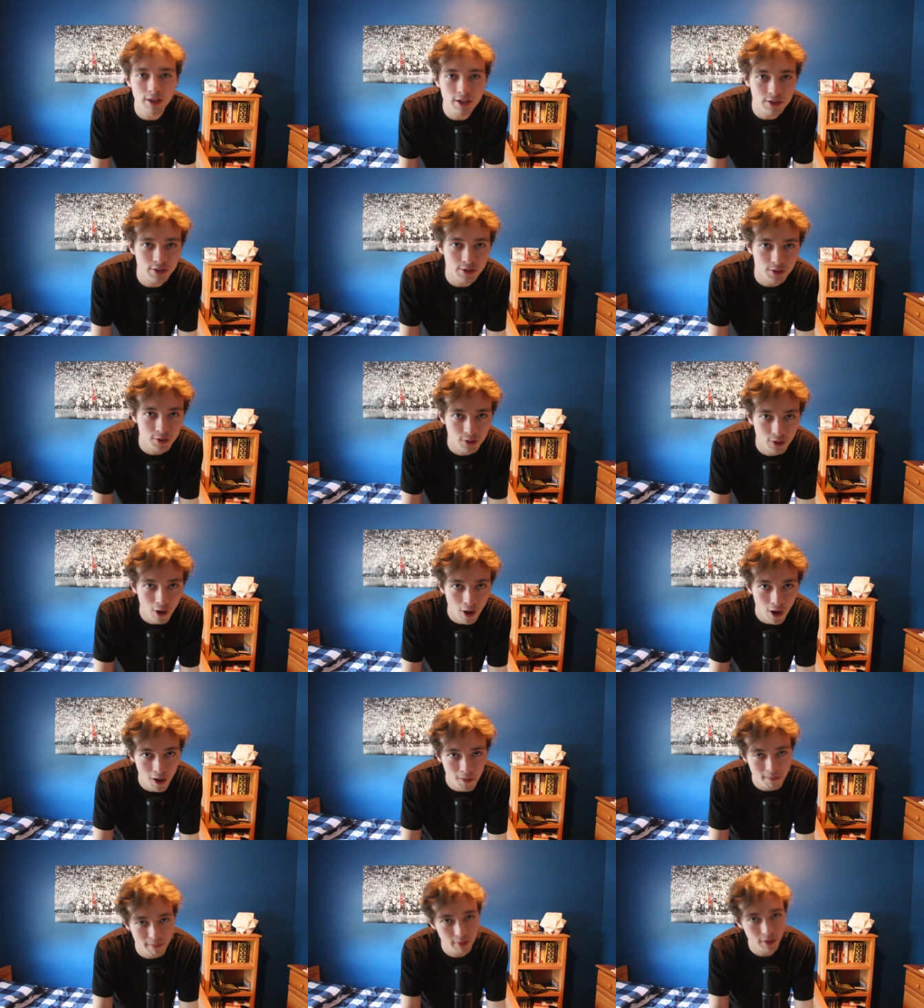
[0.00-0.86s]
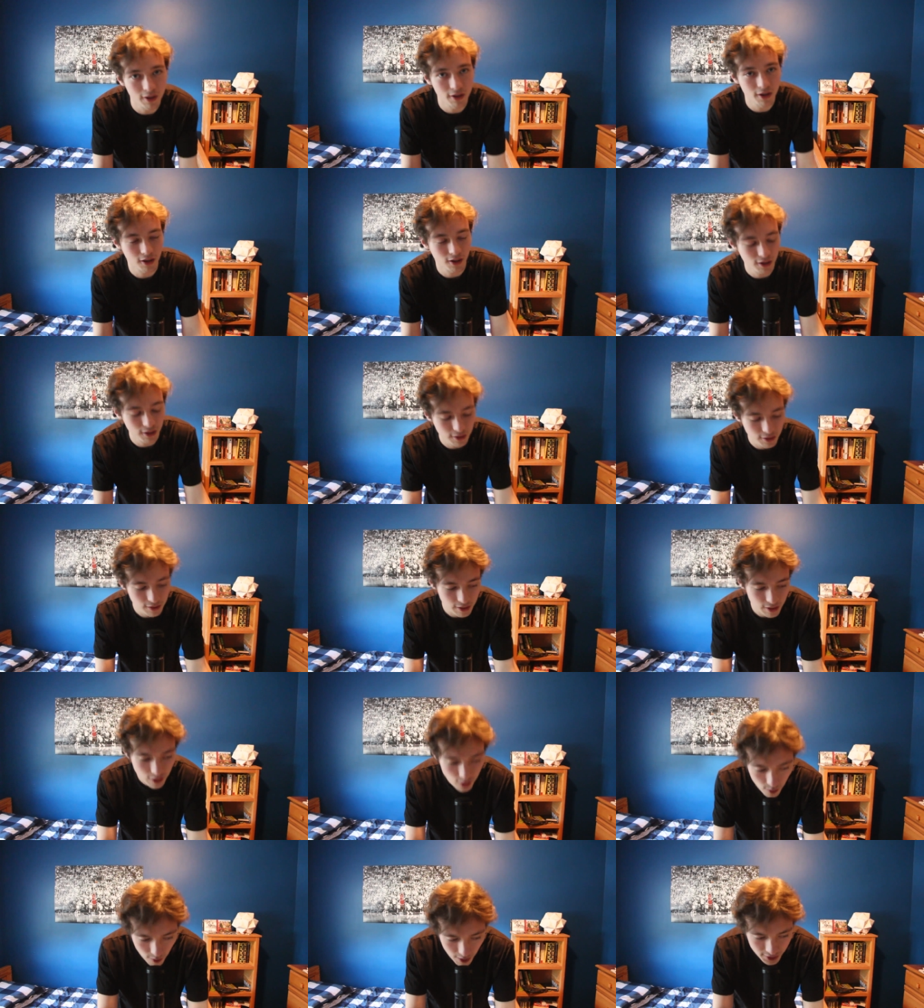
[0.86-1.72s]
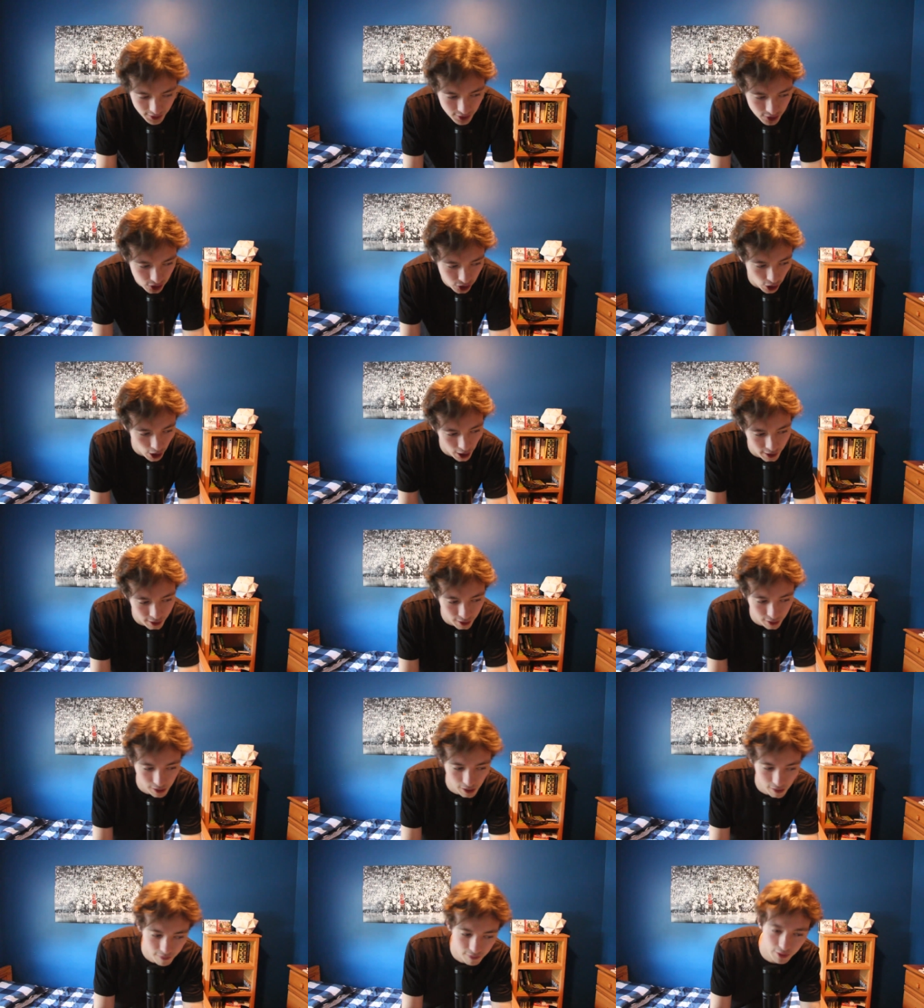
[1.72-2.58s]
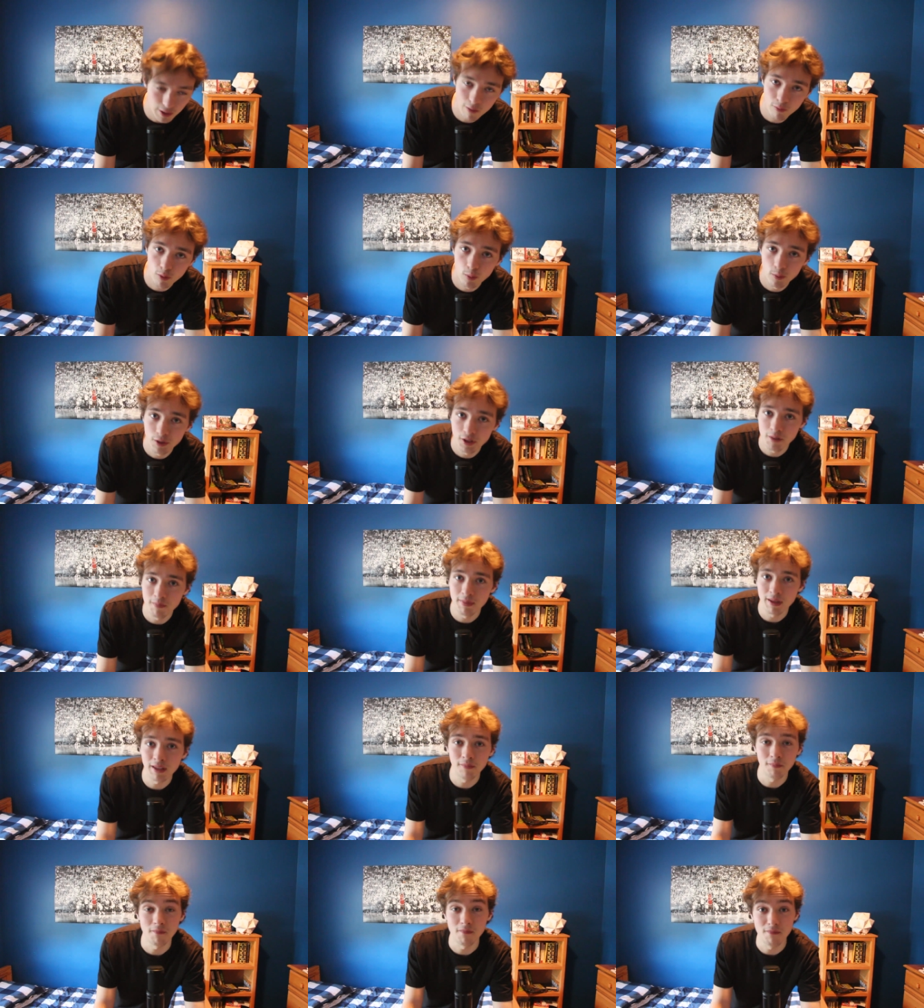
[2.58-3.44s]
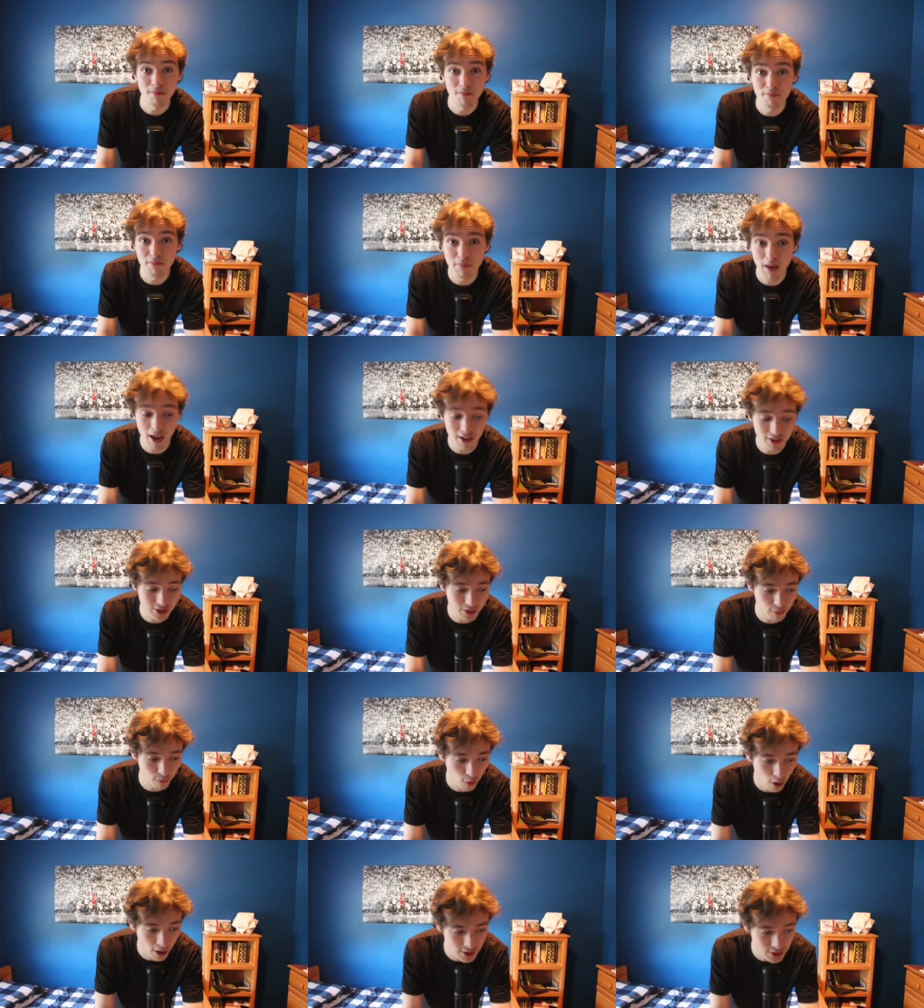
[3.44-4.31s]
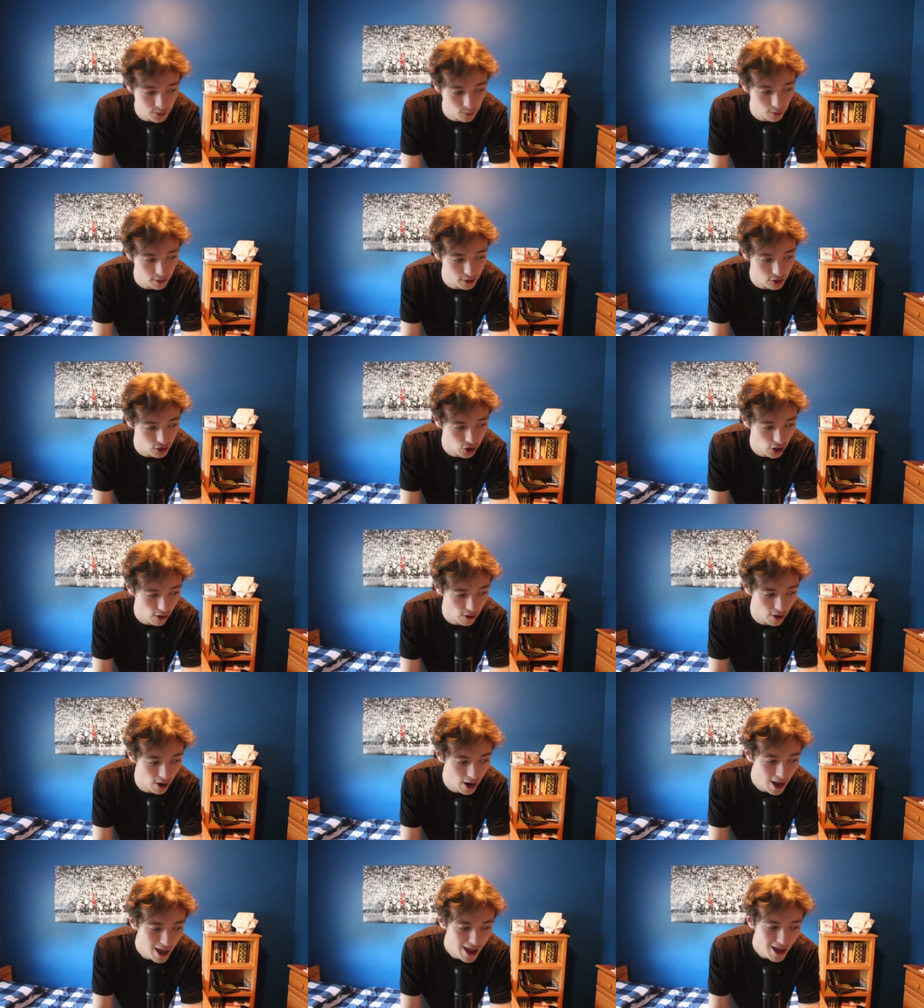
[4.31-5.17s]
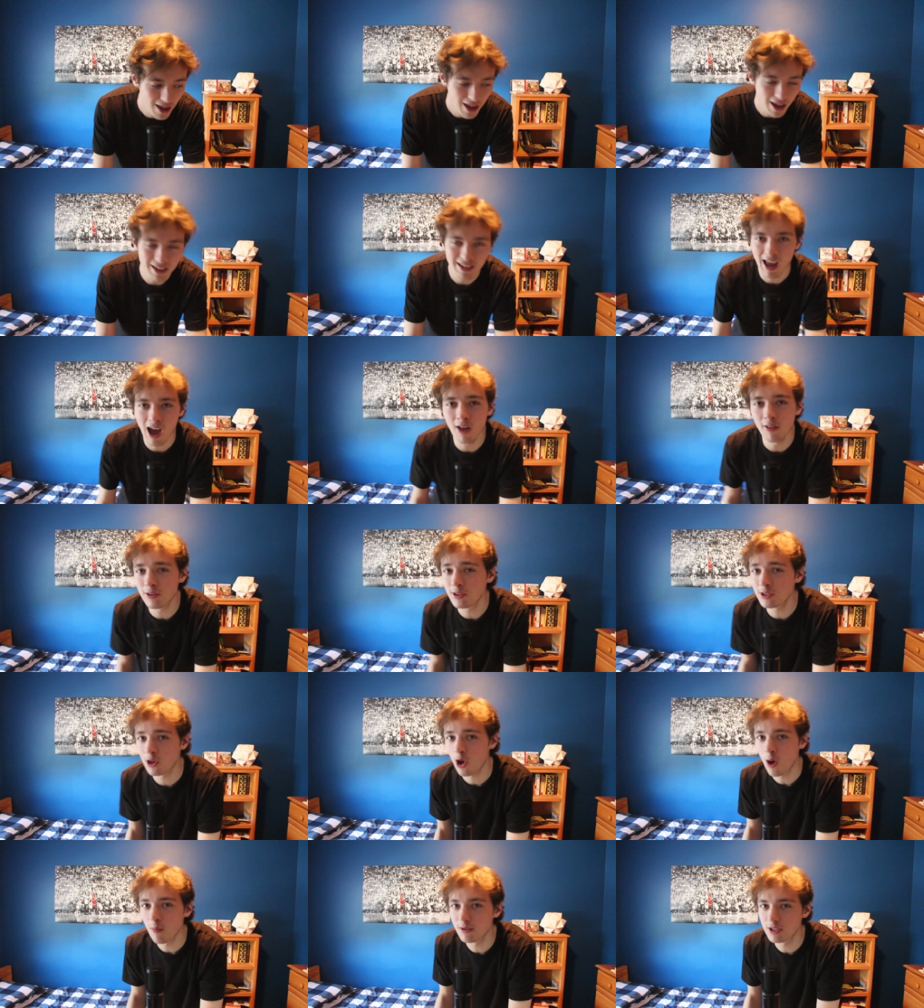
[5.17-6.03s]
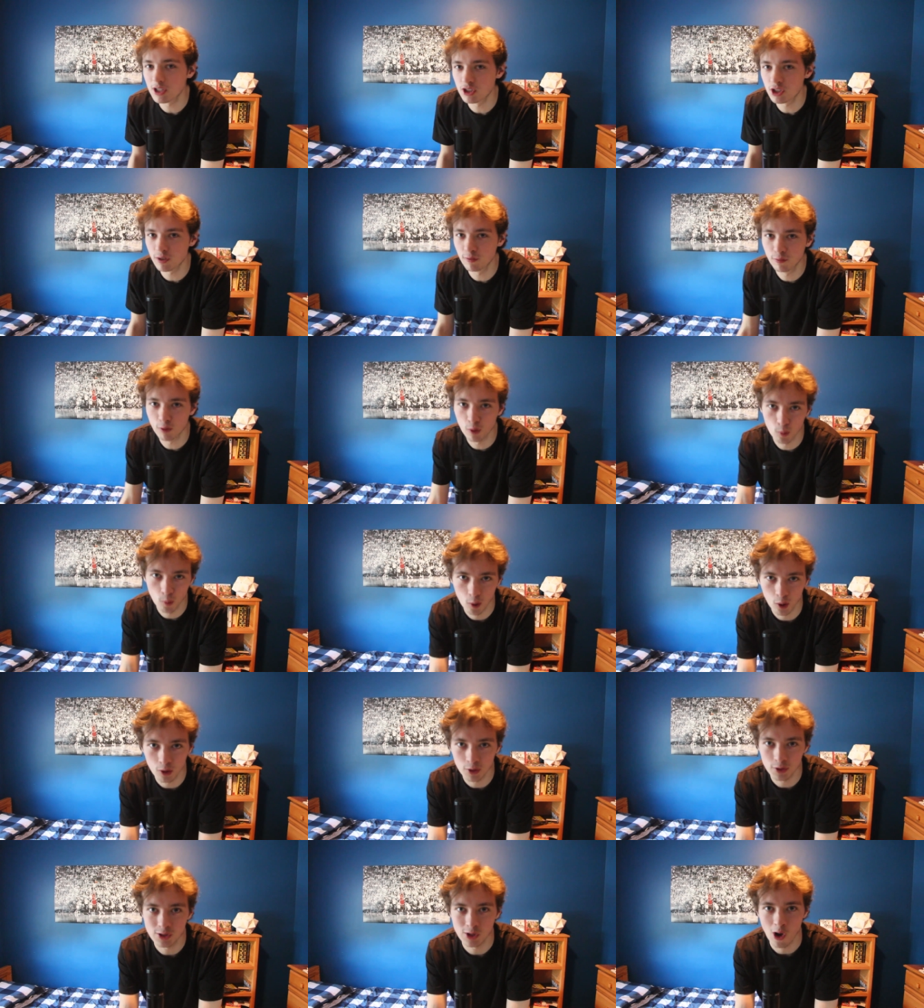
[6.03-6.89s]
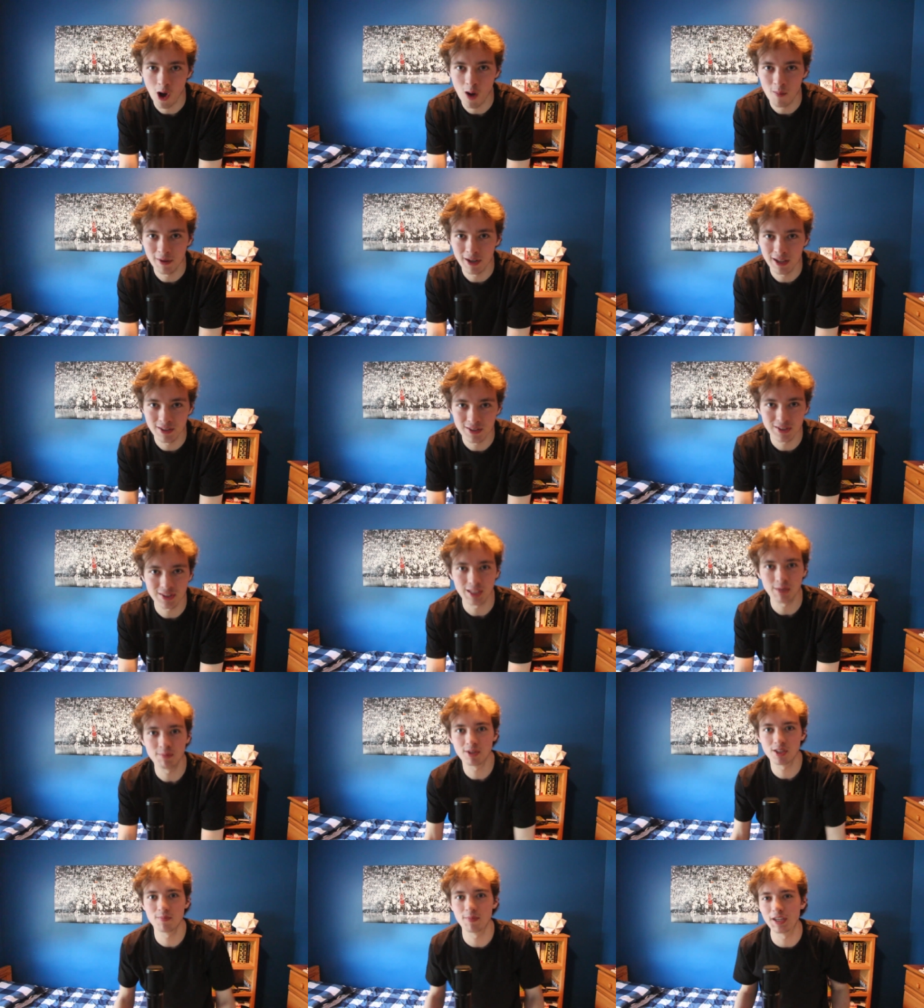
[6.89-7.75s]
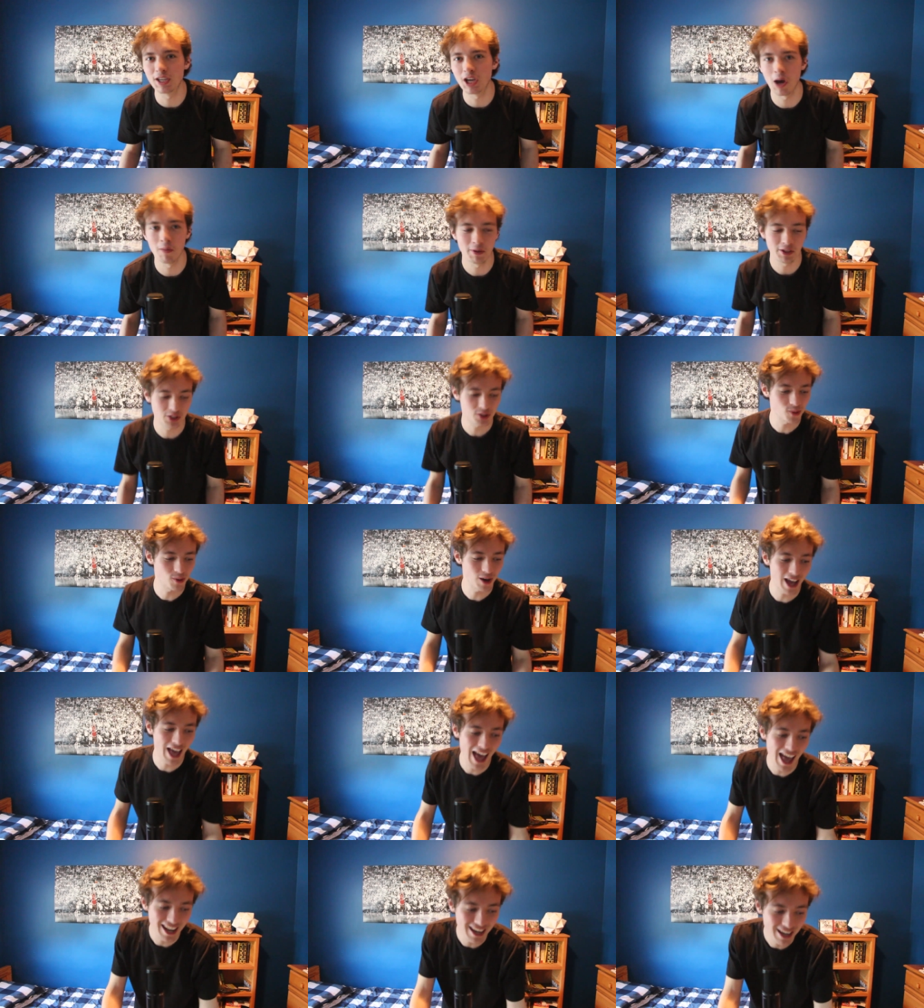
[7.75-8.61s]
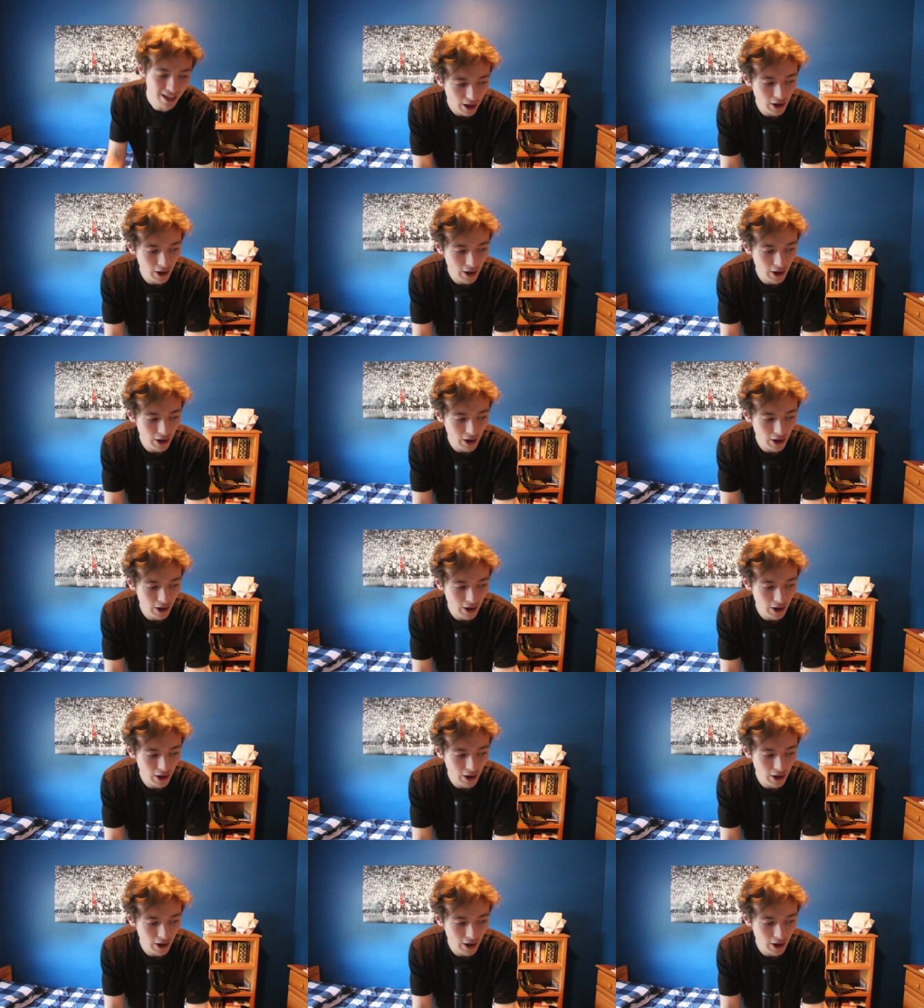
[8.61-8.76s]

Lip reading: this or not, but US and China have never really been best friends with each other, and now this competition for world dominance seems to be coming to a head.